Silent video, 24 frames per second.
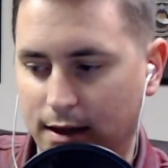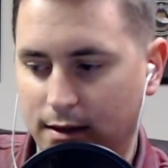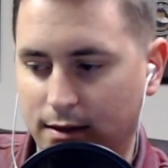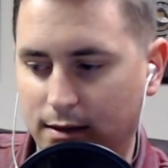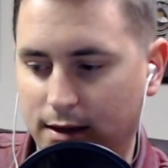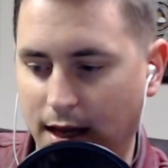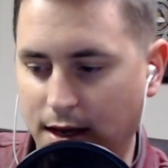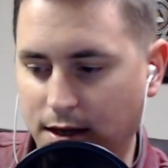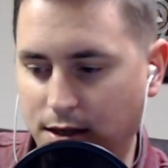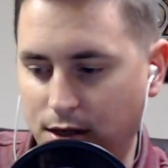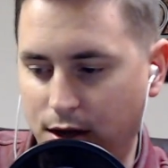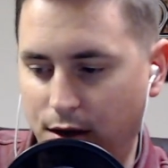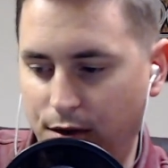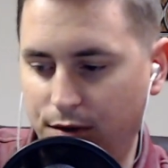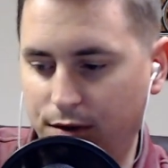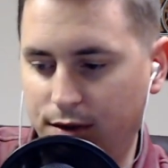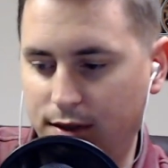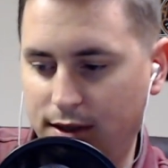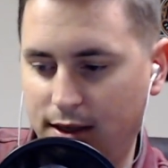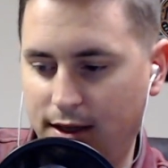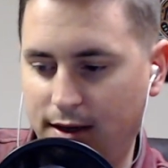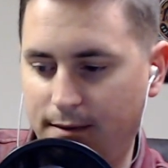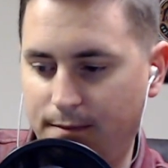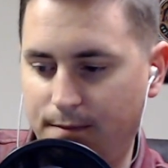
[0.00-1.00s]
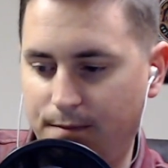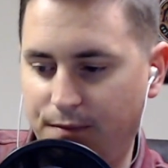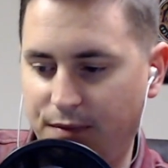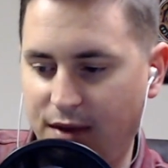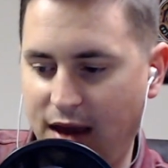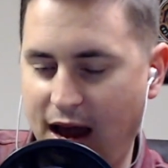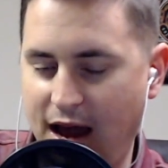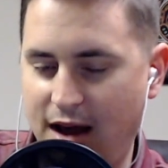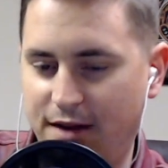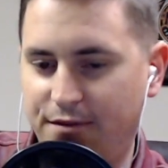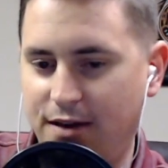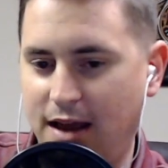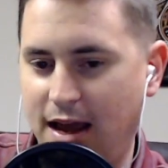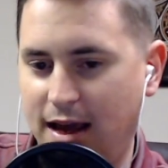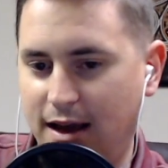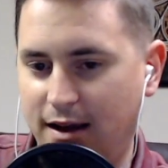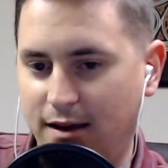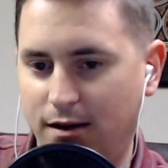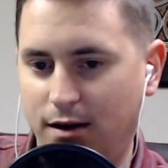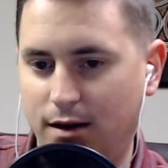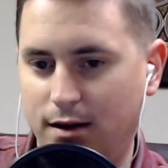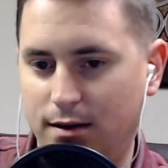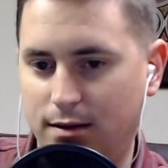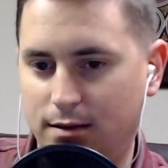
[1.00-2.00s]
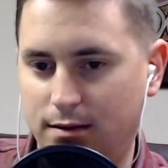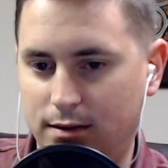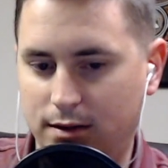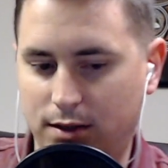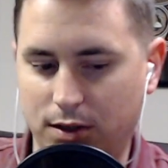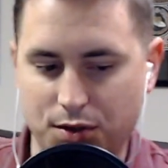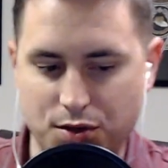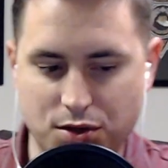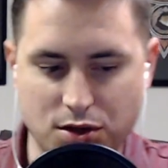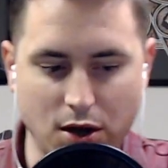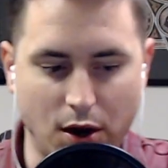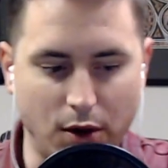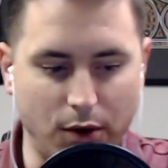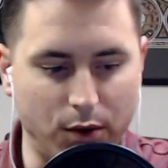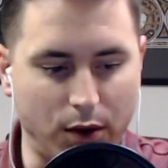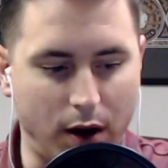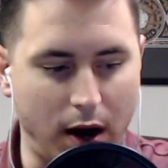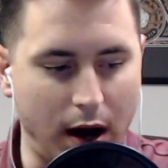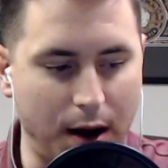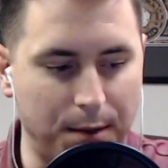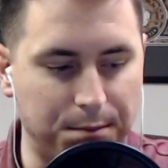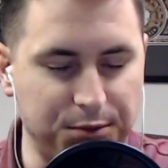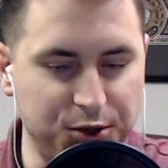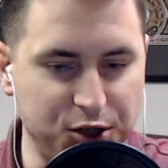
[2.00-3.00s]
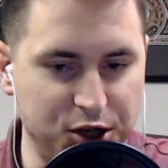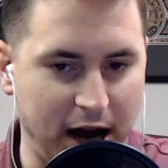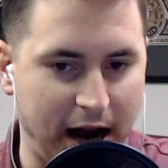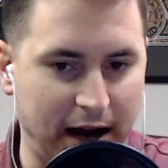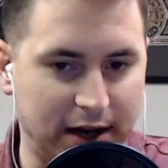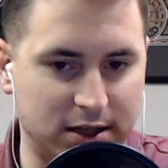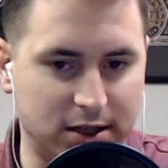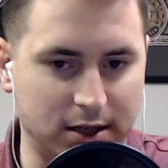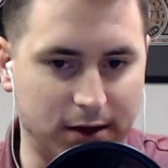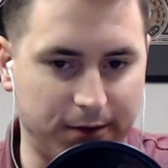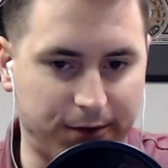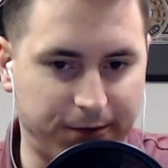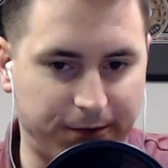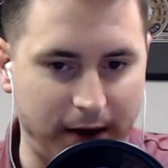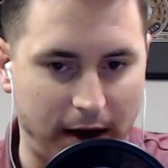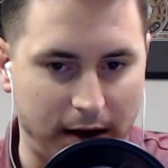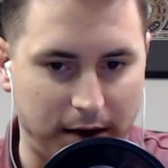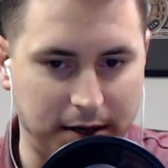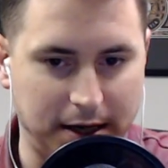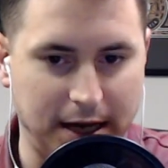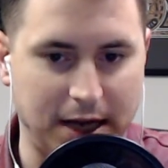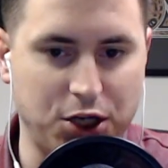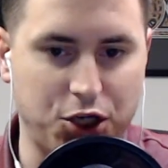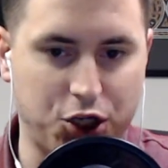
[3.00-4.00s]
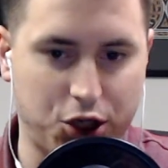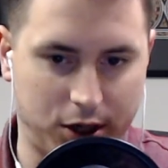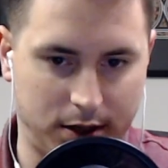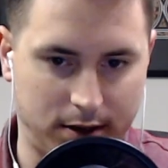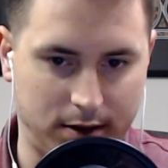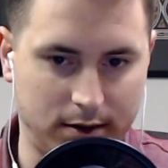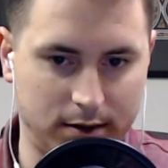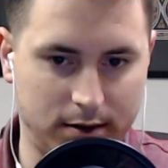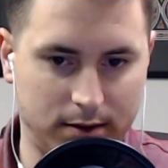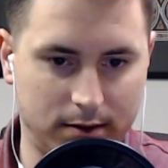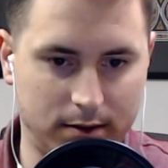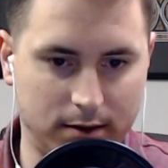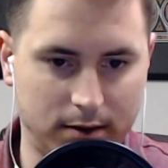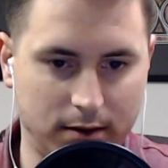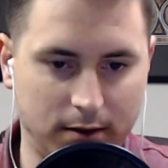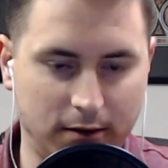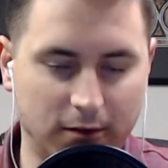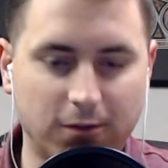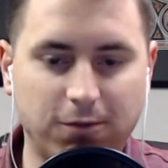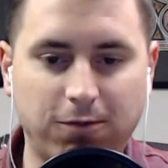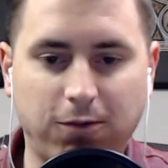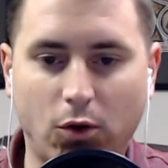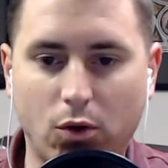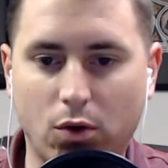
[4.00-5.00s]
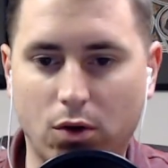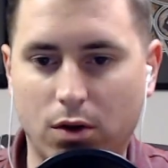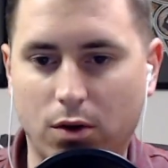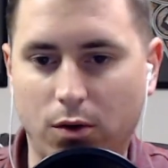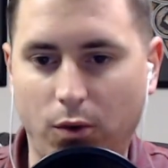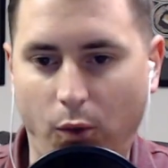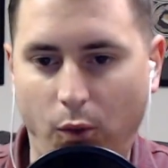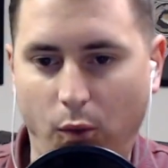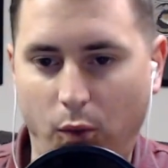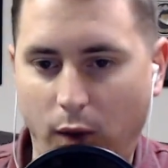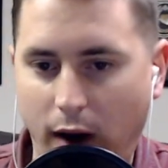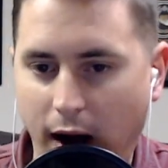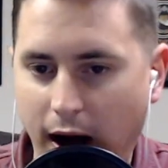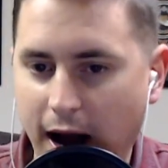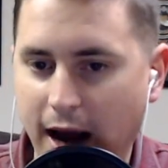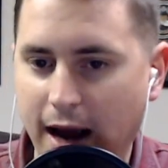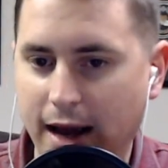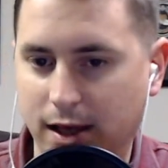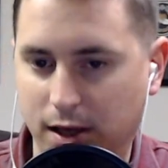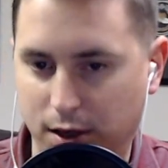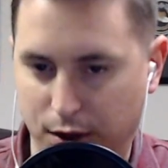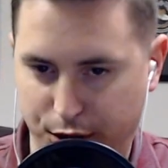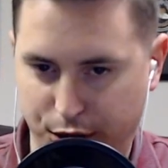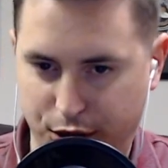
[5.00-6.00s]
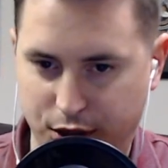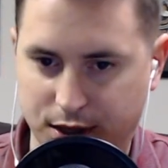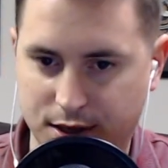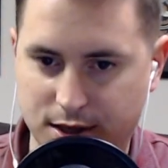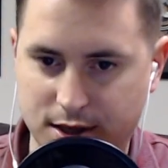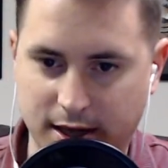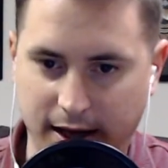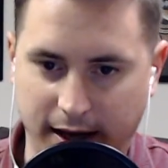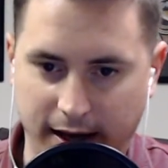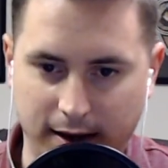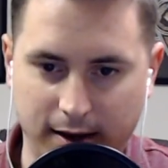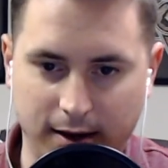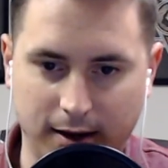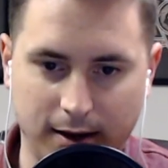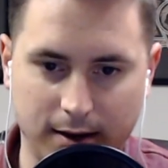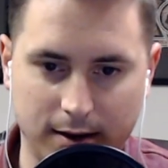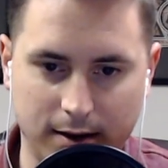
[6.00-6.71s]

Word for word: they don't have a there's no objective foundation for why you should see